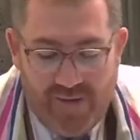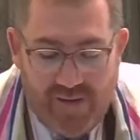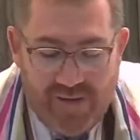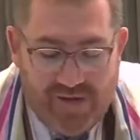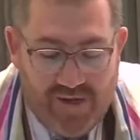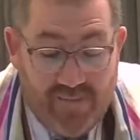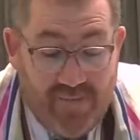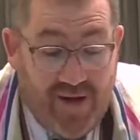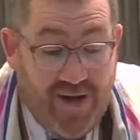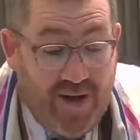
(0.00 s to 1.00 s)
Ki
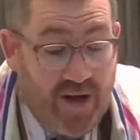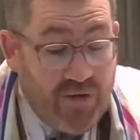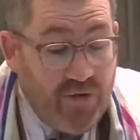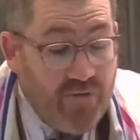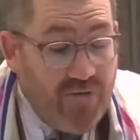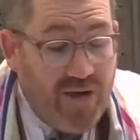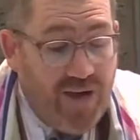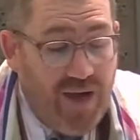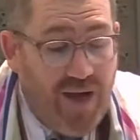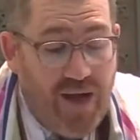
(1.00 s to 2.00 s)
banu
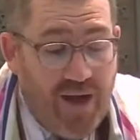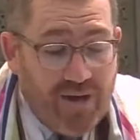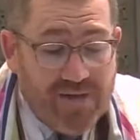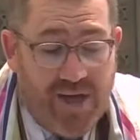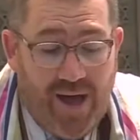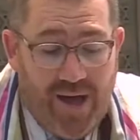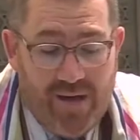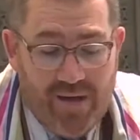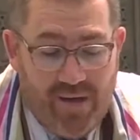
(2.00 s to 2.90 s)
v'charta